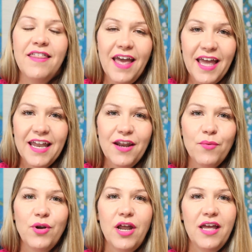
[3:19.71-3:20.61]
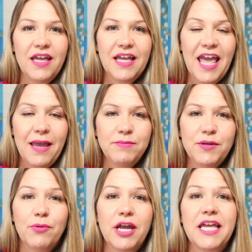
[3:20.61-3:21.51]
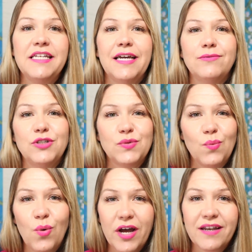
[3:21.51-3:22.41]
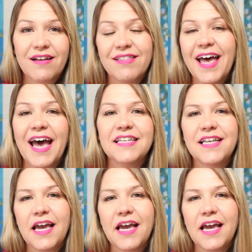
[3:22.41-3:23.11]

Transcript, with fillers: Then when it came to breaking down just one class,